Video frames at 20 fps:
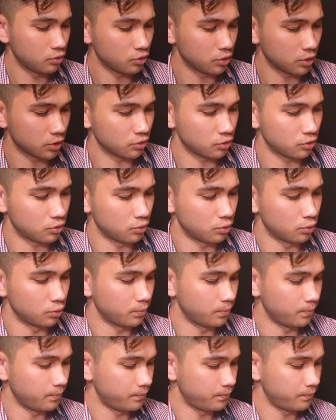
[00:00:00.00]
just to
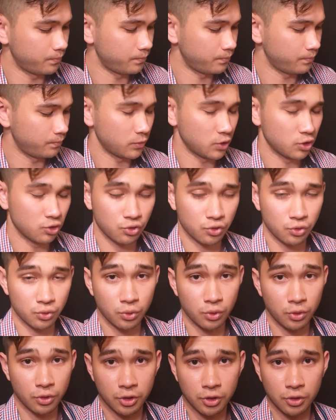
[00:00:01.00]

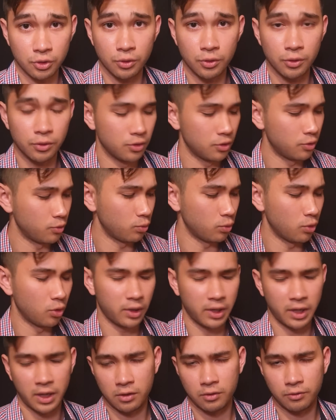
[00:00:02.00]
ensure that you don't
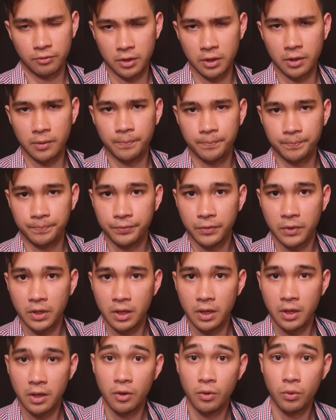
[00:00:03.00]
walk out of here
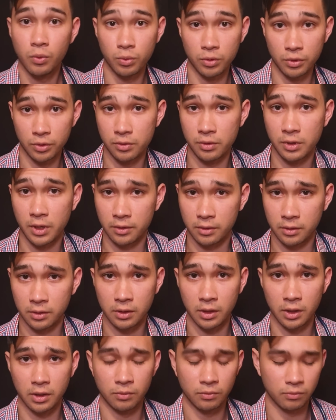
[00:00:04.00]
with nothing
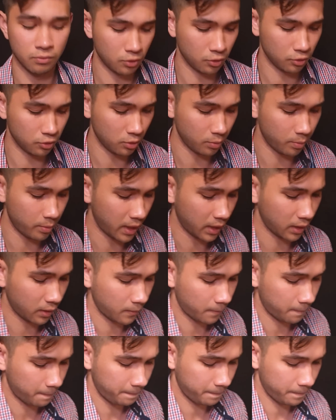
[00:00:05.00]
done on your
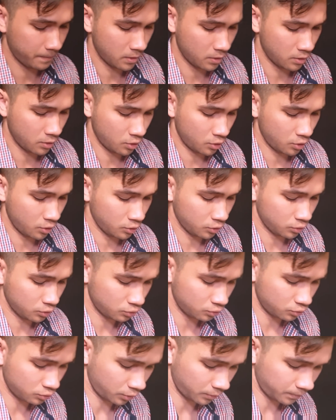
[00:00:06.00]
back.
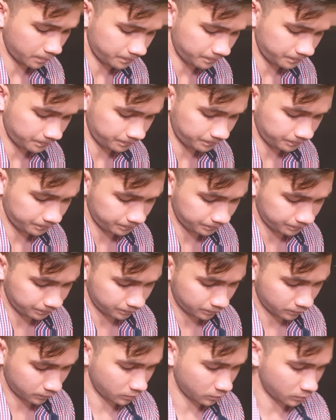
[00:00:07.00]
So
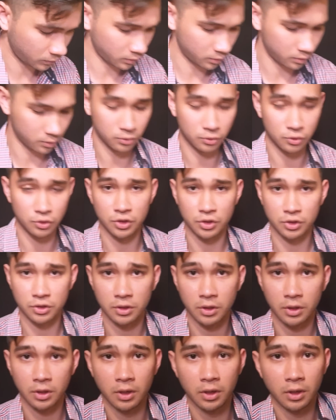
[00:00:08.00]
I'll just
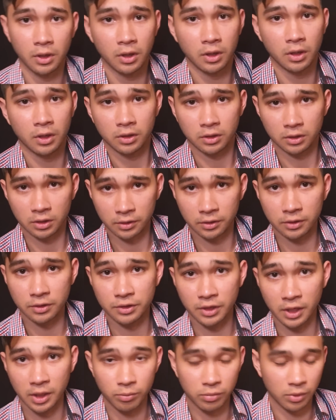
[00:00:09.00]
get the
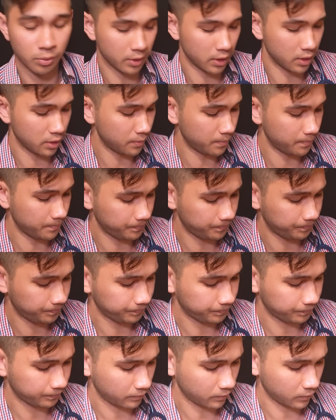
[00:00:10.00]
tape prepared.
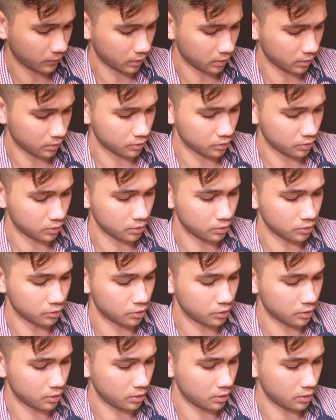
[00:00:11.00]
Now, this
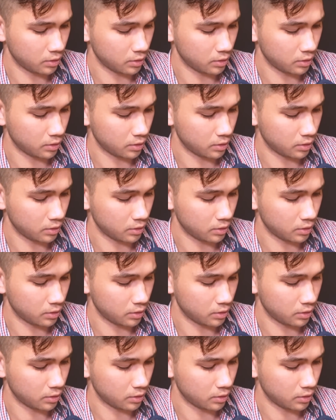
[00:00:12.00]
is